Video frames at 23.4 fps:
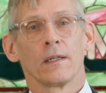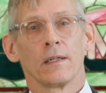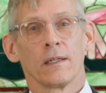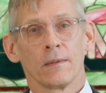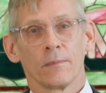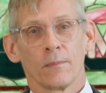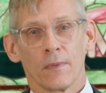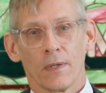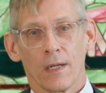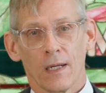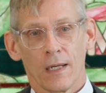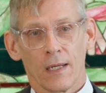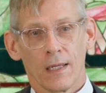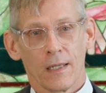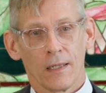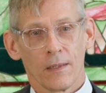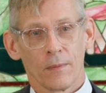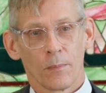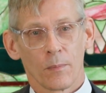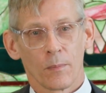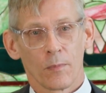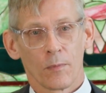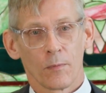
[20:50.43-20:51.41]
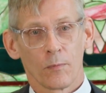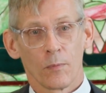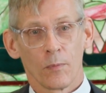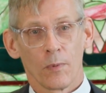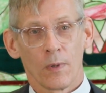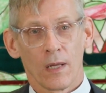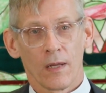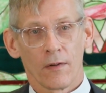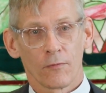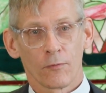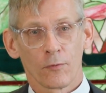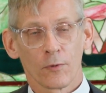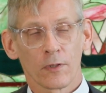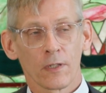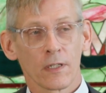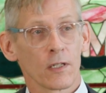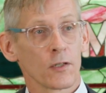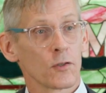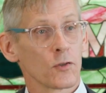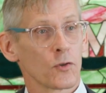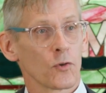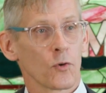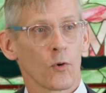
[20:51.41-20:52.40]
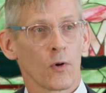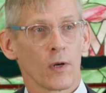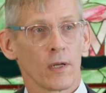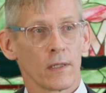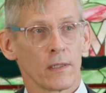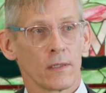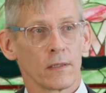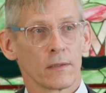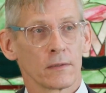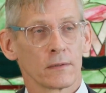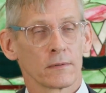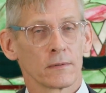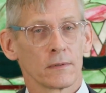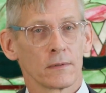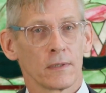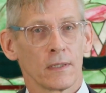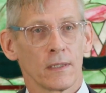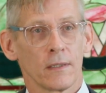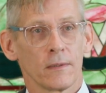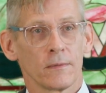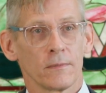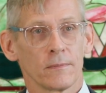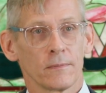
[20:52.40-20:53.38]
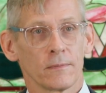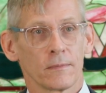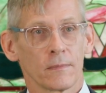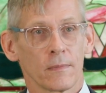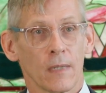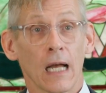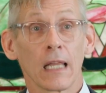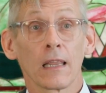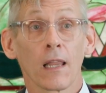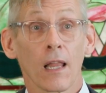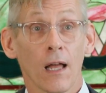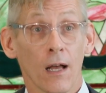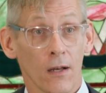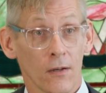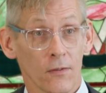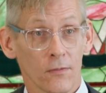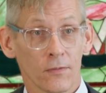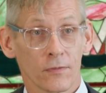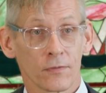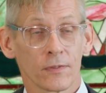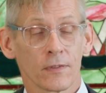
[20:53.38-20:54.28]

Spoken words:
I have really enjoyed, I love